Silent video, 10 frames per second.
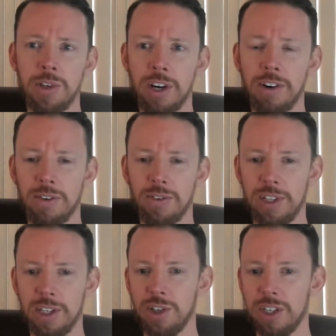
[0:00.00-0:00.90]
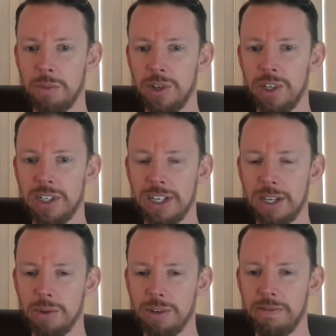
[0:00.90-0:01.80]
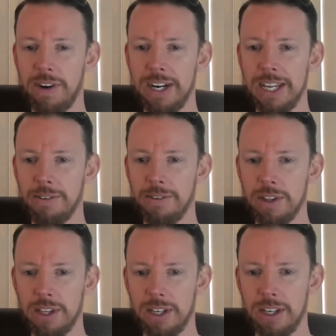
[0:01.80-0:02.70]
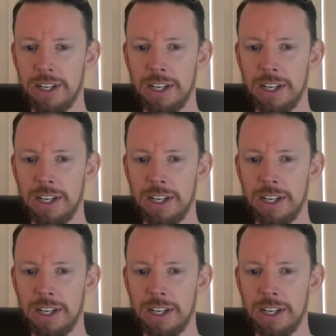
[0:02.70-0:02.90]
generate religious images. Like it was fighting everything.